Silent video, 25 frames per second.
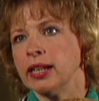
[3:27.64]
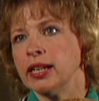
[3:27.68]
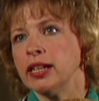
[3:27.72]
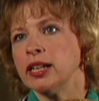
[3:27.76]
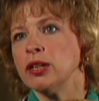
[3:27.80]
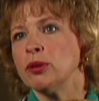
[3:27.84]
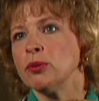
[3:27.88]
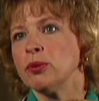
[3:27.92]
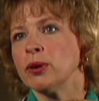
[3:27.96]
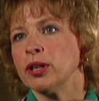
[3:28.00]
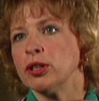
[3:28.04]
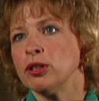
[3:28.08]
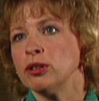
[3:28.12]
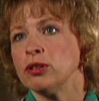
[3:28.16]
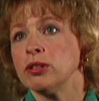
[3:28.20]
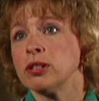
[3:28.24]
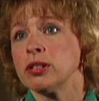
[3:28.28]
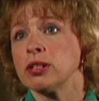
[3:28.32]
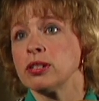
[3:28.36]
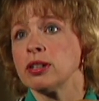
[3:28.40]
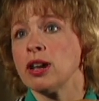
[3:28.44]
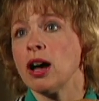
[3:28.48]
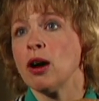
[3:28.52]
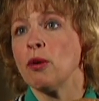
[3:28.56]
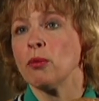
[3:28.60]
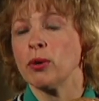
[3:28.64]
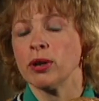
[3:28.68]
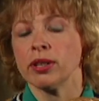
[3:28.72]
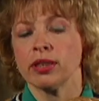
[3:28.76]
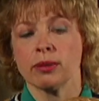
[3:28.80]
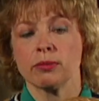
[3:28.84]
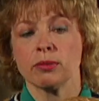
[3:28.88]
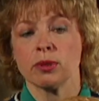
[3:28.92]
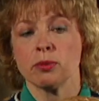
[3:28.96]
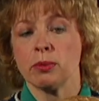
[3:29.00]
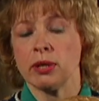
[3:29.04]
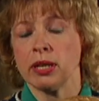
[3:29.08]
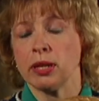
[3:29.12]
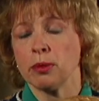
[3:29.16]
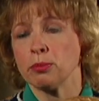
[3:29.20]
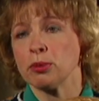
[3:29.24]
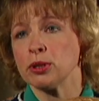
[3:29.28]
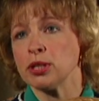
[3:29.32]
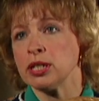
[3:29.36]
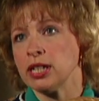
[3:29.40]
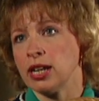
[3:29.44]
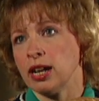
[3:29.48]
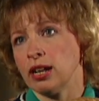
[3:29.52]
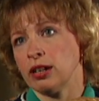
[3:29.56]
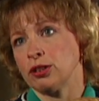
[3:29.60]
anyone who does not want them to be a
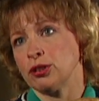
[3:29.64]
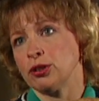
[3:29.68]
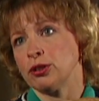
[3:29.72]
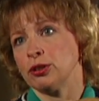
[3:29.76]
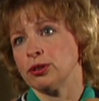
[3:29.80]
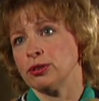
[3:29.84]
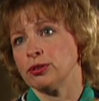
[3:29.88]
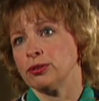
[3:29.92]
protector.